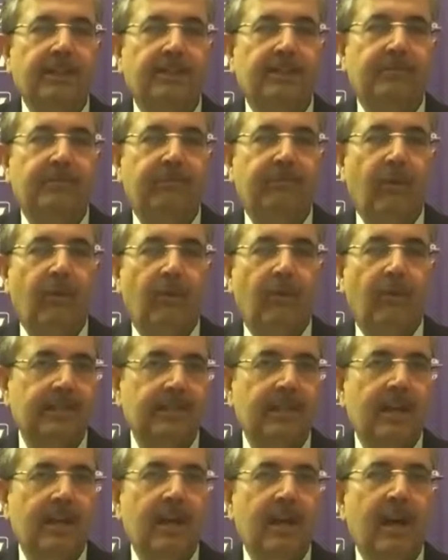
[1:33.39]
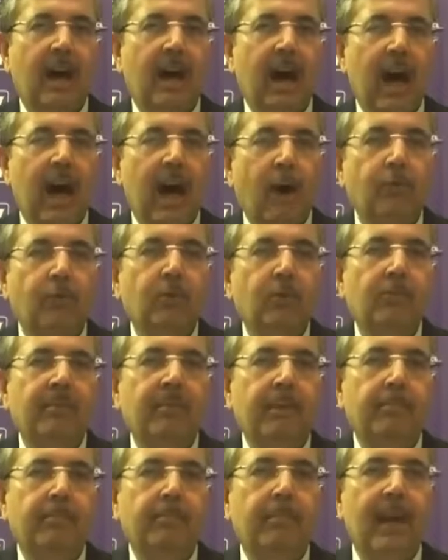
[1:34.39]
theme this year is
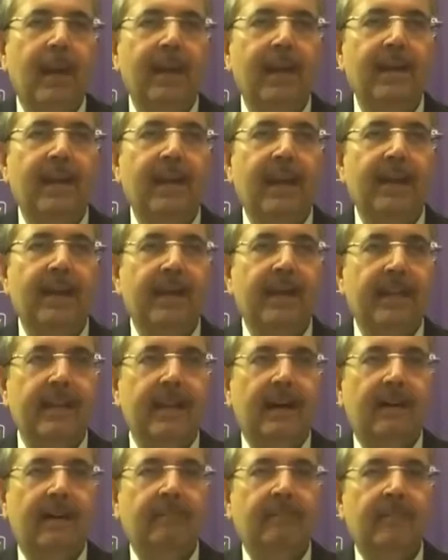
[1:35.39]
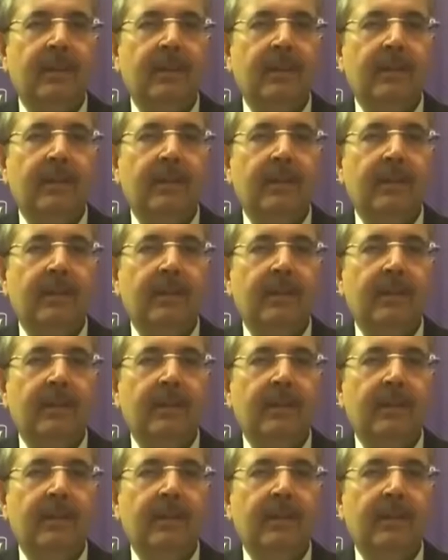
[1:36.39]
how do we build India